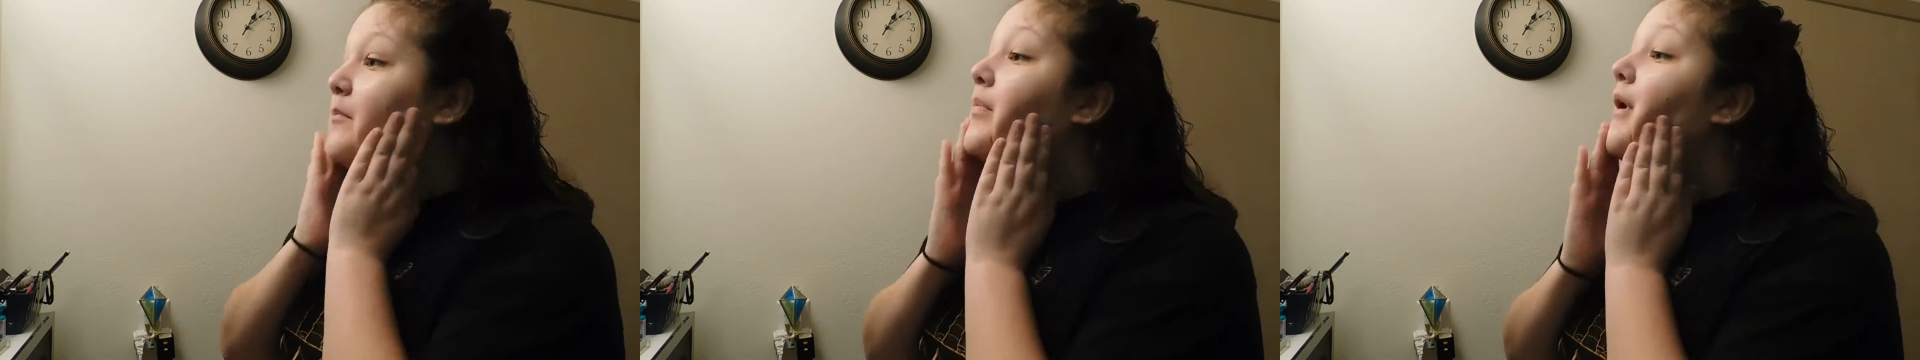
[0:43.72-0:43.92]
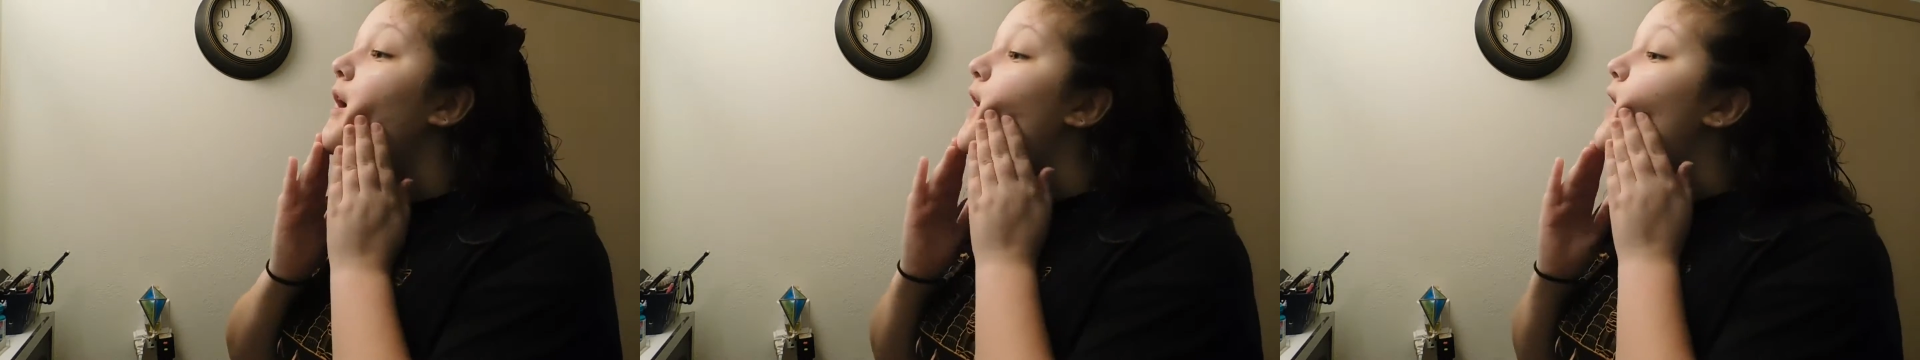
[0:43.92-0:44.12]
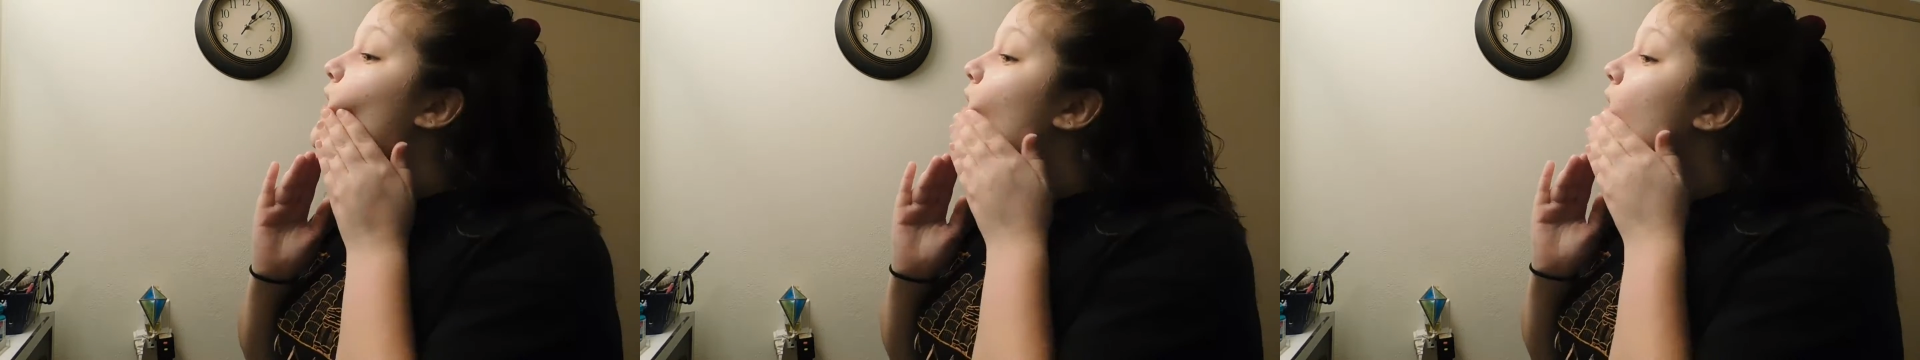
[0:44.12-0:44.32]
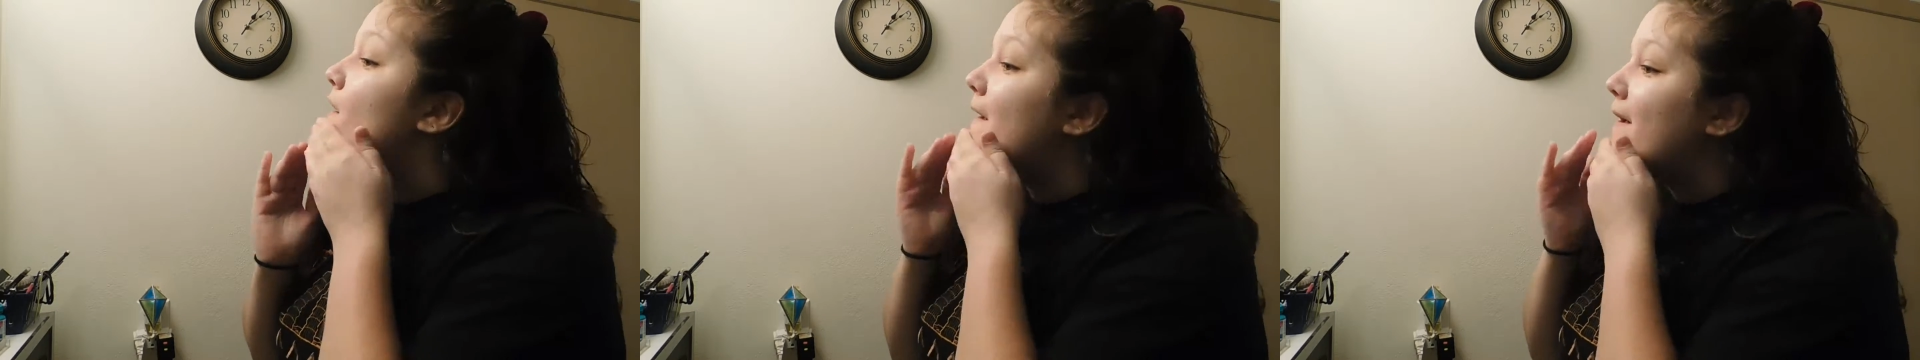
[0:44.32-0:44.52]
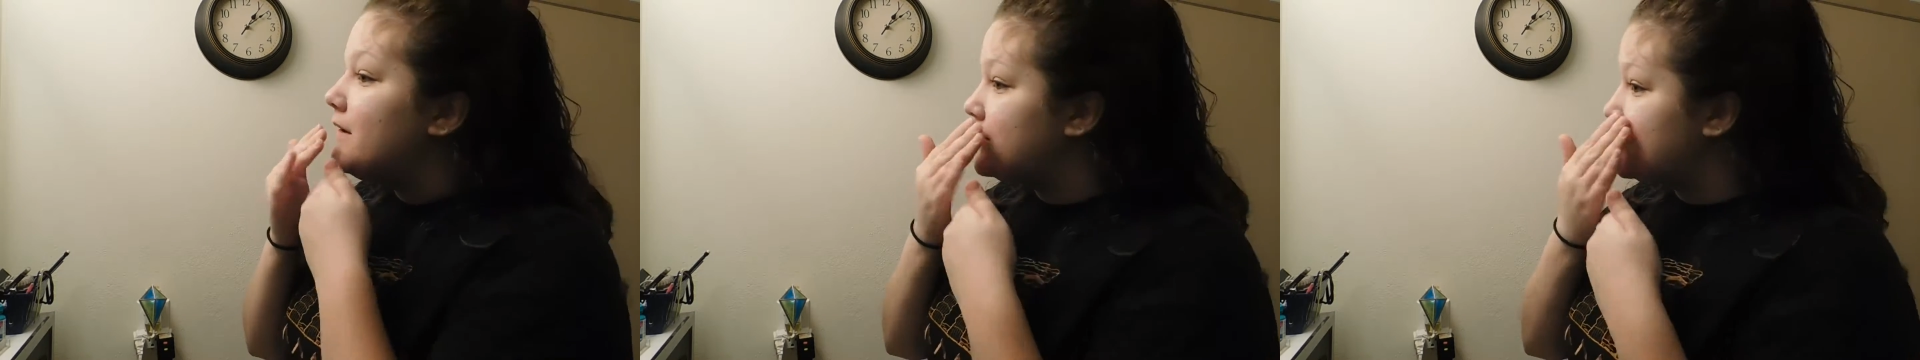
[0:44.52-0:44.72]
But
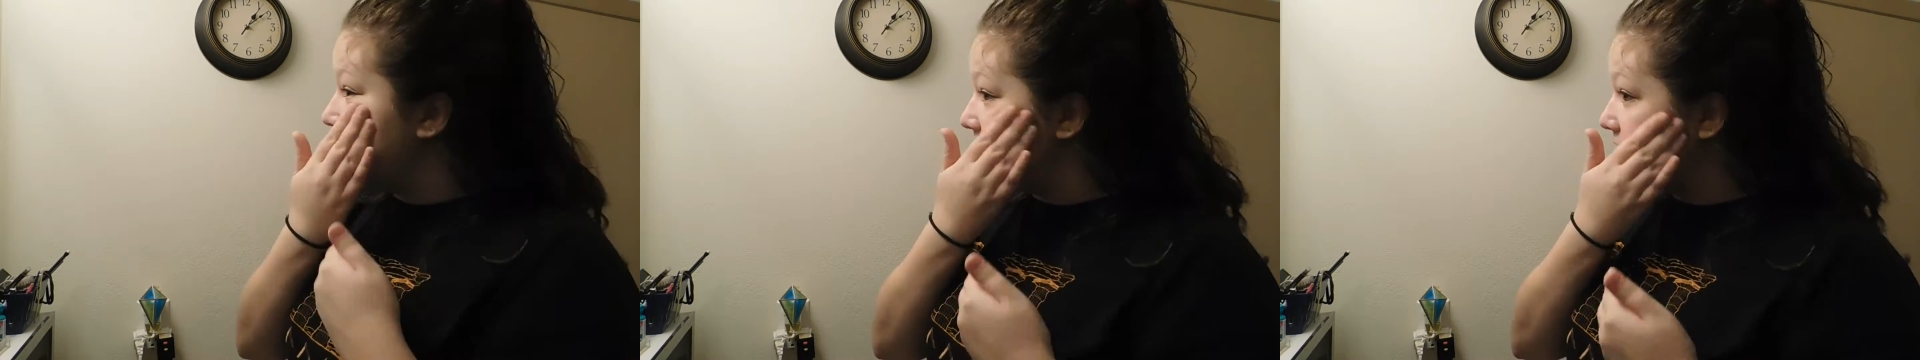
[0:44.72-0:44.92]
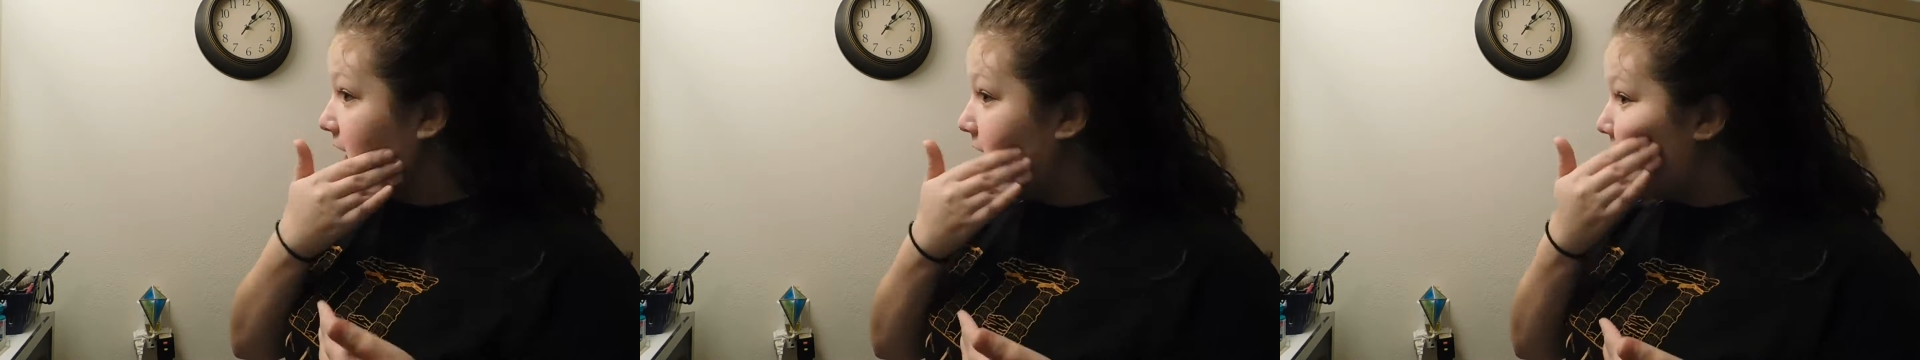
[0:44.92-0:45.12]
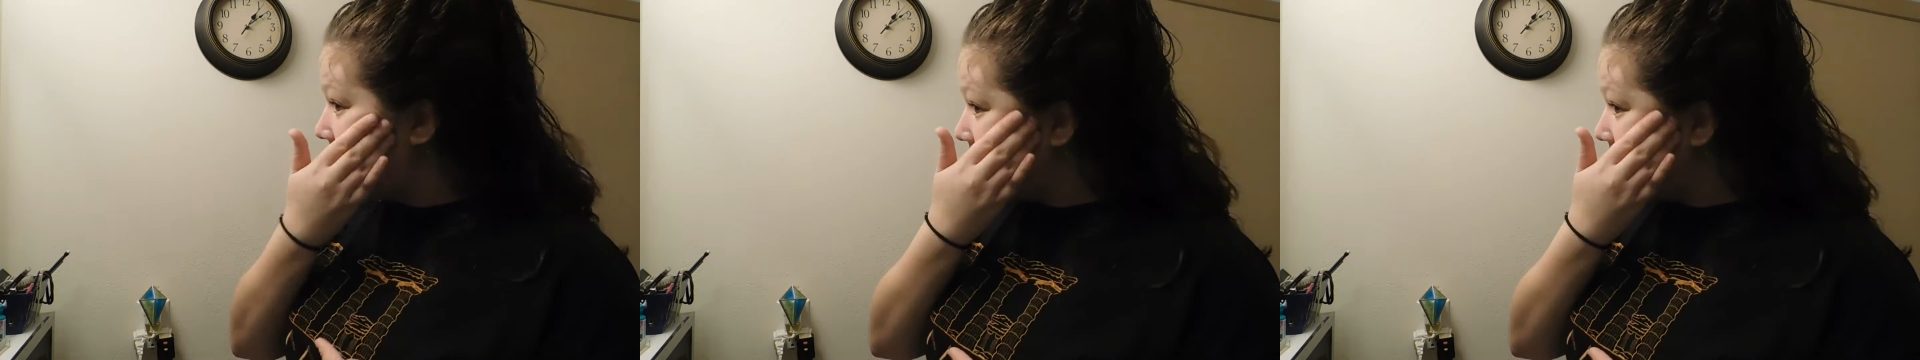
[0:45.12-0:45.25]
since I have